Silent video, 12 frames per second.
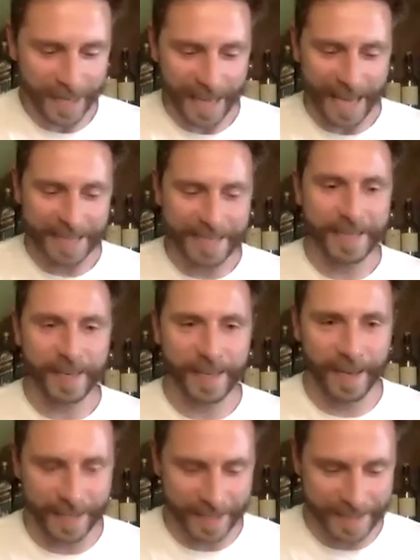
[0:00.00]
esque
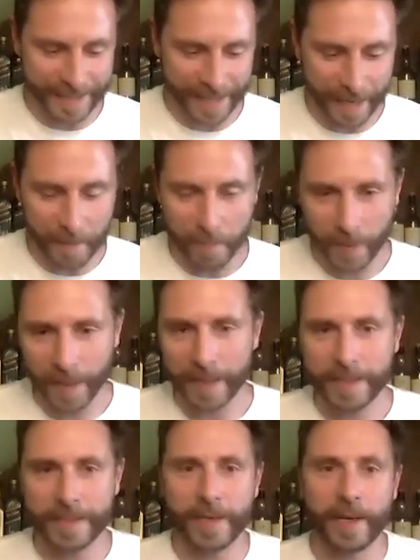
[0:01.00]
guarded site, but
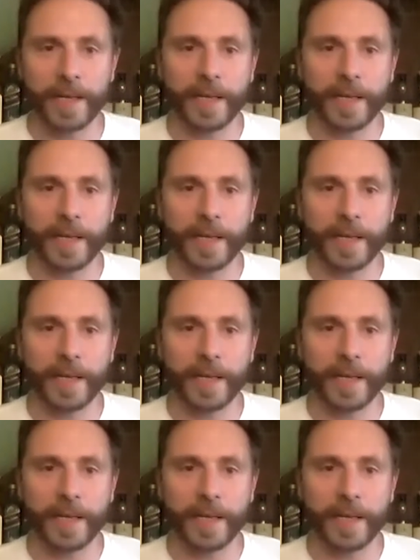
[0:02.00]
it certainly